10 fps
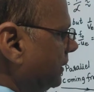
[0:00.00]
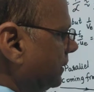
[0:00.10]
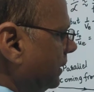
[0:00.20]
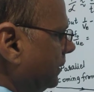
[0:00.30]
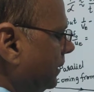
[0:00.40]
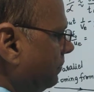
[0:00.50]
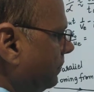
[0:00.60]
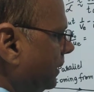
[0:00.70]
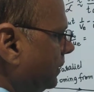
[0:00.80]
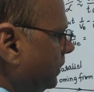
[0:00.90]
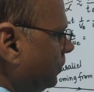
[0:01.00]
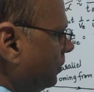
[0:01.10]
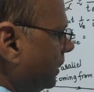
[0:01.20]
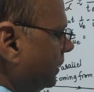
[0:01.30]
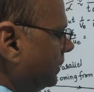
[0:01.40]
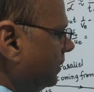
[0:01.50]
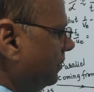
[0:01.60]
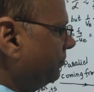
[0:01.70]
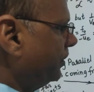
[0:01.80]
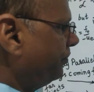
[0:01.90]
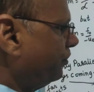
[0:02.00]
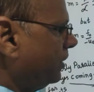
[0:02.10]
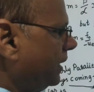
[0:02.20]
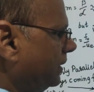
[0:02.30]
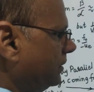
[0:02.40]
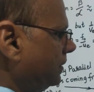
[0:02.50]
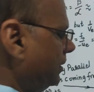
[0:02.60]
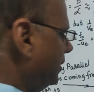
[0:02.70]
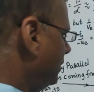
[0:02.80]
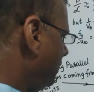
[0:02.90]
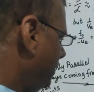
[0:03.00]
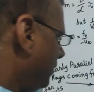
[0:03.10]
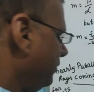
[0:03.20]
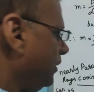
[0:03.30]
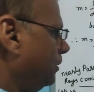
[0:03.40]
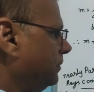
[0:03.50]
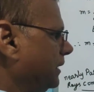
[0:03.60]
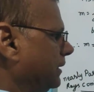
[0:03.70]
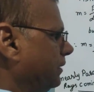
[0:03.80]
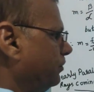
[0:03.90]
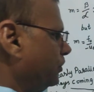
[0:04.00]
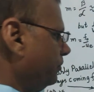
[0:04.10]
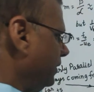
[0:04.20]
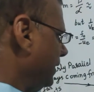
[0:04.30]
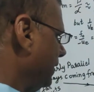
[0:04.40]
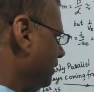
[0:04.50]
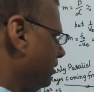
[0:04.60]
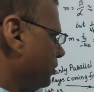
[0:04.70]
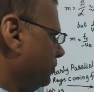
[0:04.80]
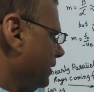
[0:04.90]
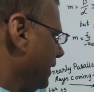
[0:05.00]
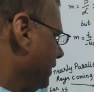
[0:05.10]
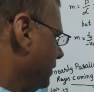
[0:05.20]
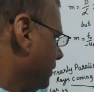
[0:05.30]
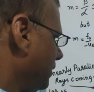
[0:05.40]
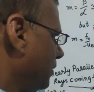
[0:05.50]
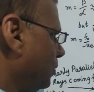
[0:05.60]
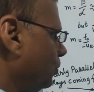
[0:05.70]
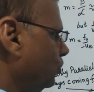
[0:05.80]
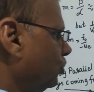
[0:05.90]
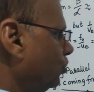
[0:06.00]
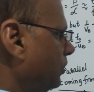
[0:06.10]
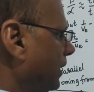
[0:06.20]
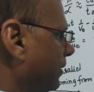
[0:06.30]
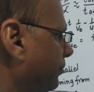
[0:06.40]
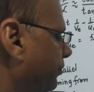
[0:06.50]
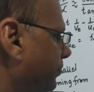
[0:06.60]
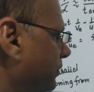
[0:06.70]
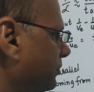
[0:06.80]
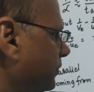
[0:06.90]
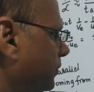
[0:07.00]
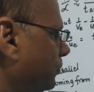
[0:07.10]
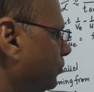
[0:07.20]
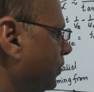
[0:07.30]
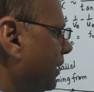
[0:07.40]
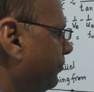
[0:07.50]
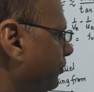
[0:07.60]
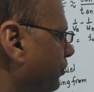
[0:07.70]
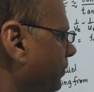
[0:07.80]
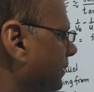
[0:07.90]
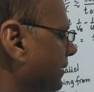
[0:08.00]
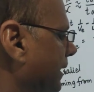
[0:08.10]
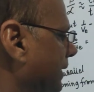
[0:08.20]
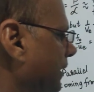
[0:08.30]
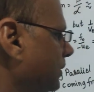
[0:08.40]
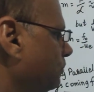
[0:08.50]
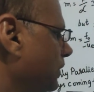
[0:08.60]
is nothing but the location of the focus of the objective, so we can also write OFO, that is